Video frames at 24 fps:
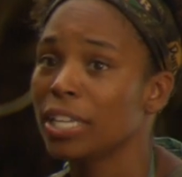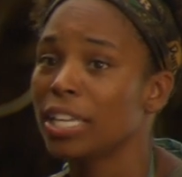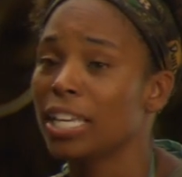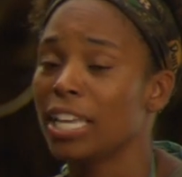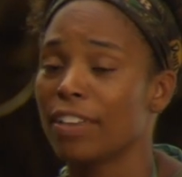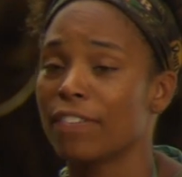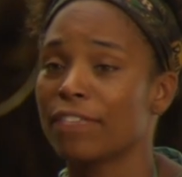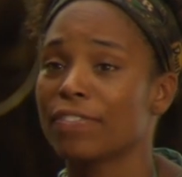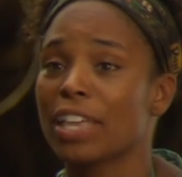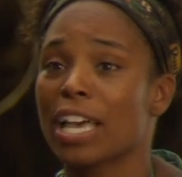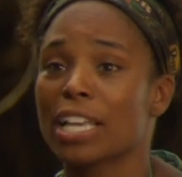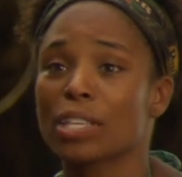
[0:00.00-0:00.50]

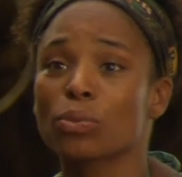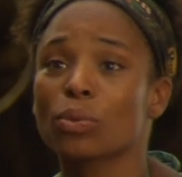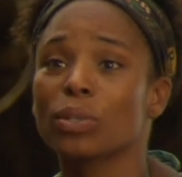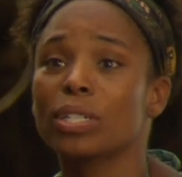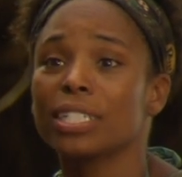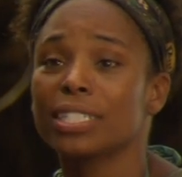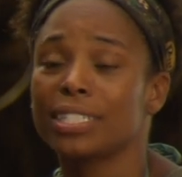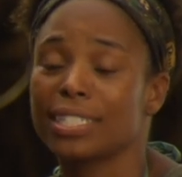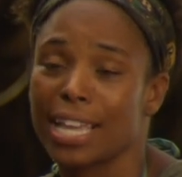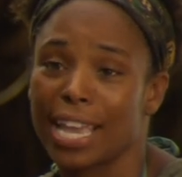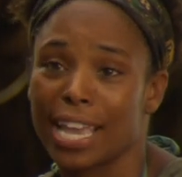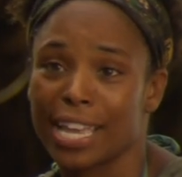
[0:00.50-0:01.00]
If that's what
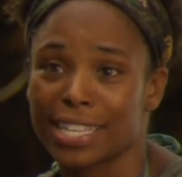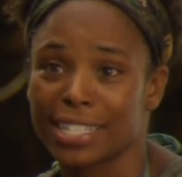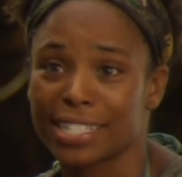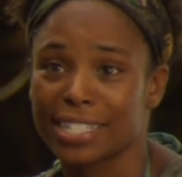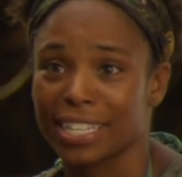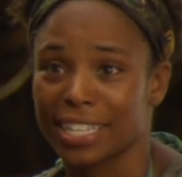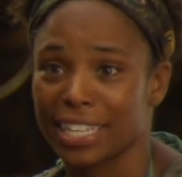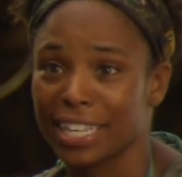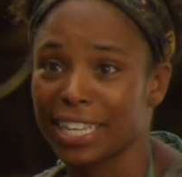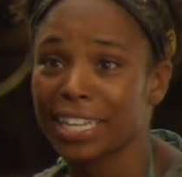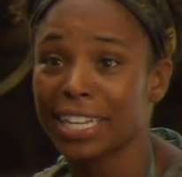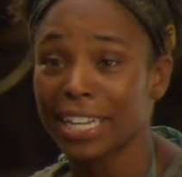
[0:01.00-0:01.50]
it takes
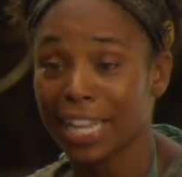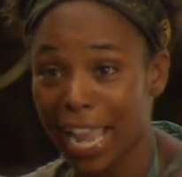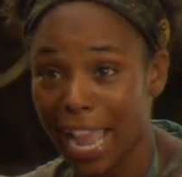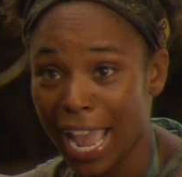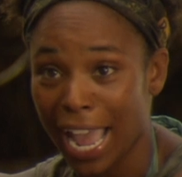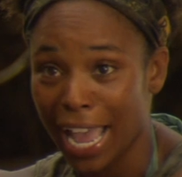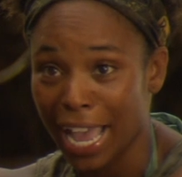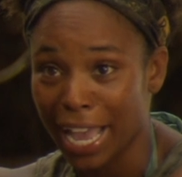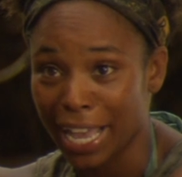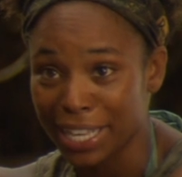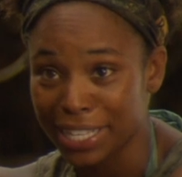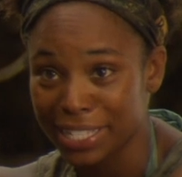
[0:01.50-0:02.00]
to get
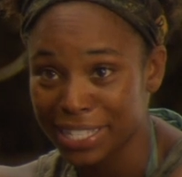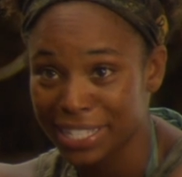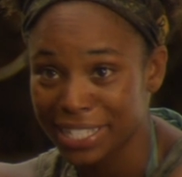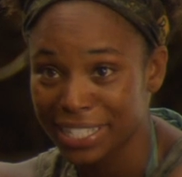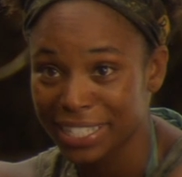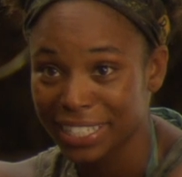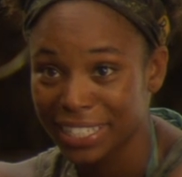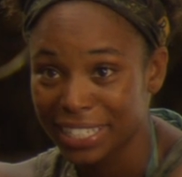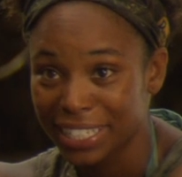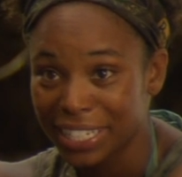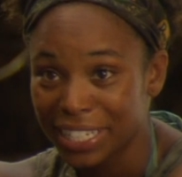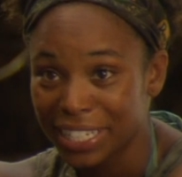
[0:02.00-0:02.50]
Kass
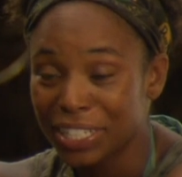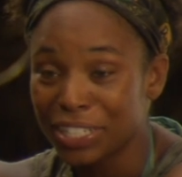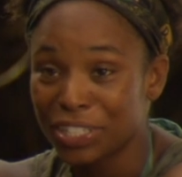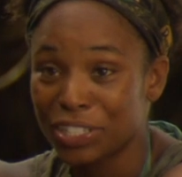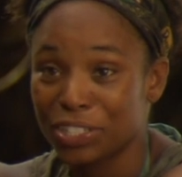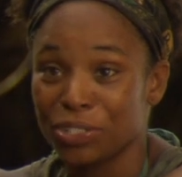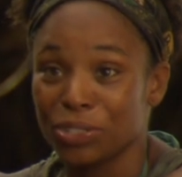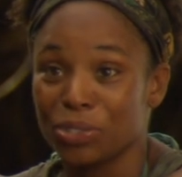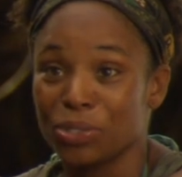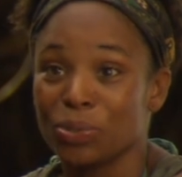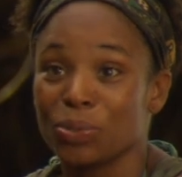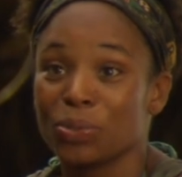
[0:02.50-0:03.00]

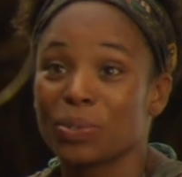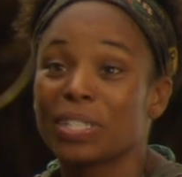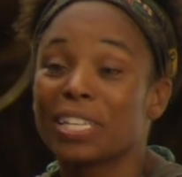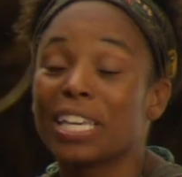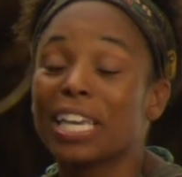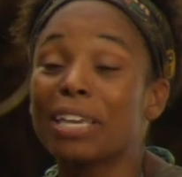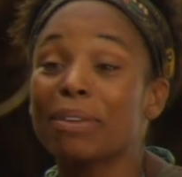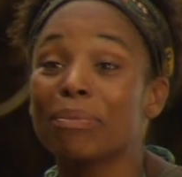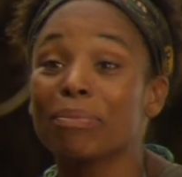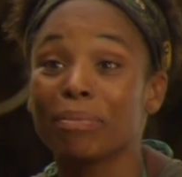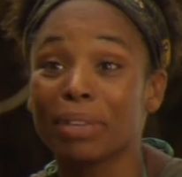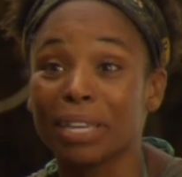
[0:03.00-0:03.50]
to
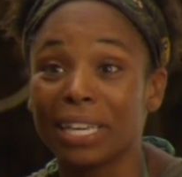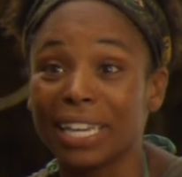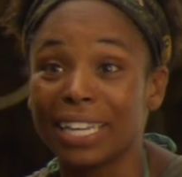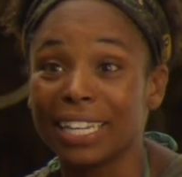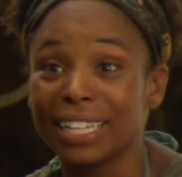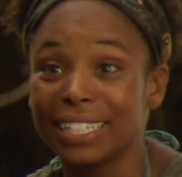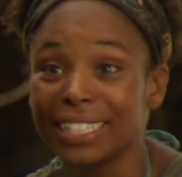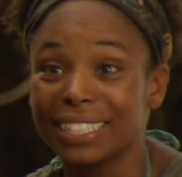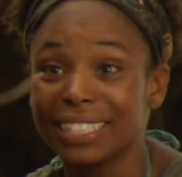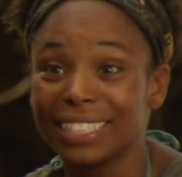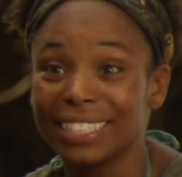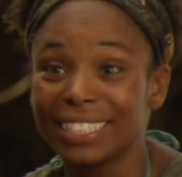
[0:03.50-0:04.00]
keep
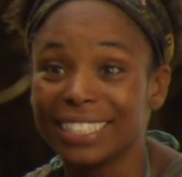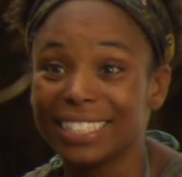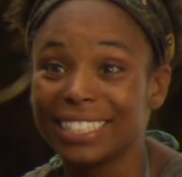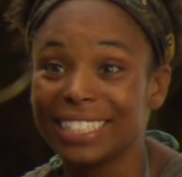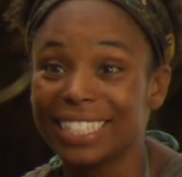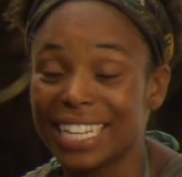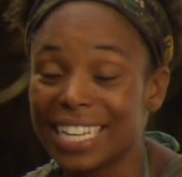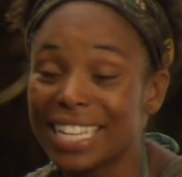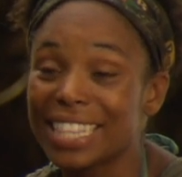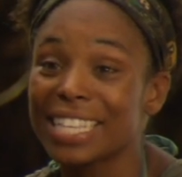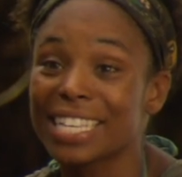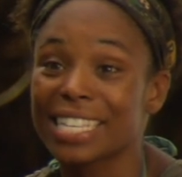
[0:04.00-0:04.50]
me
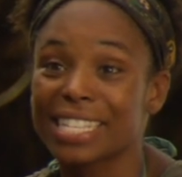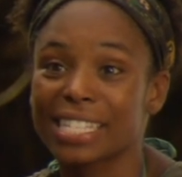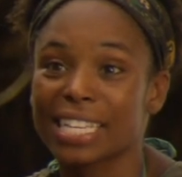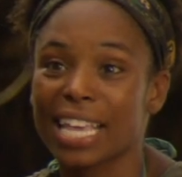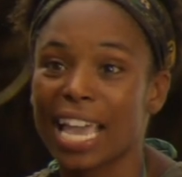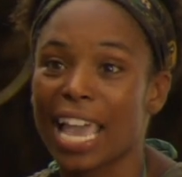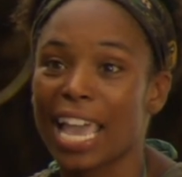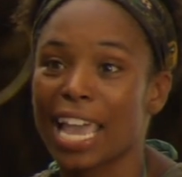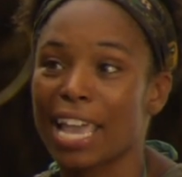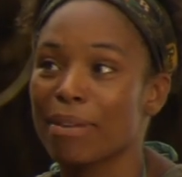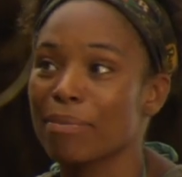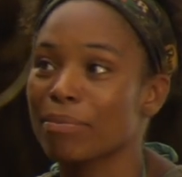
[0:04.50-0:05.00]
in this
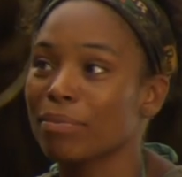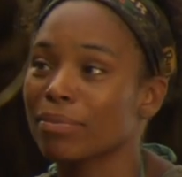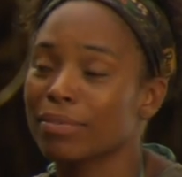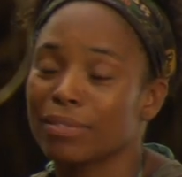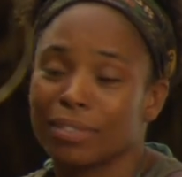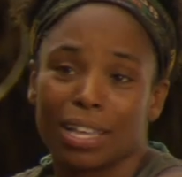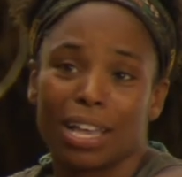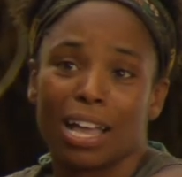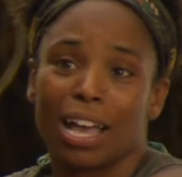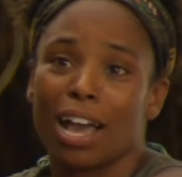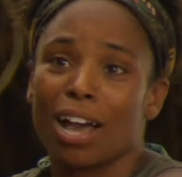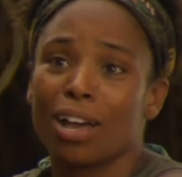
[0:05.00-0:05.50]
game,
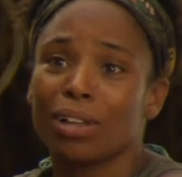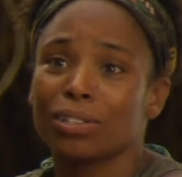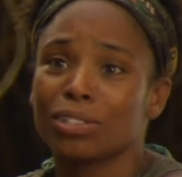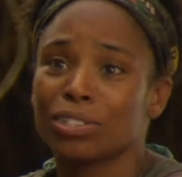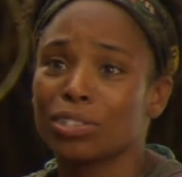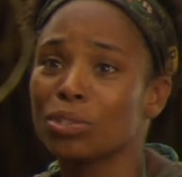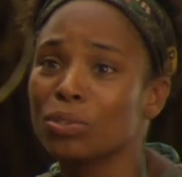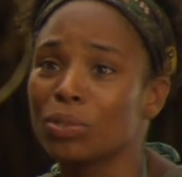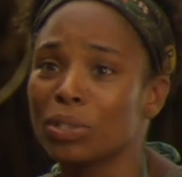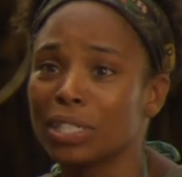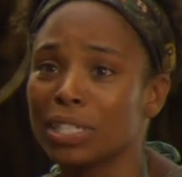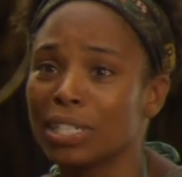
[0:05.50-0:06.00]
I'll
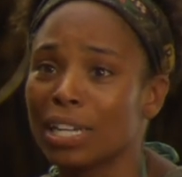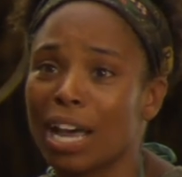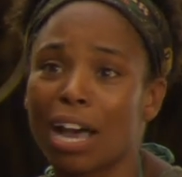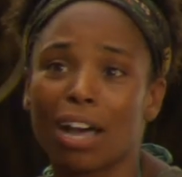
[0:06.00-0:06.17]
do it.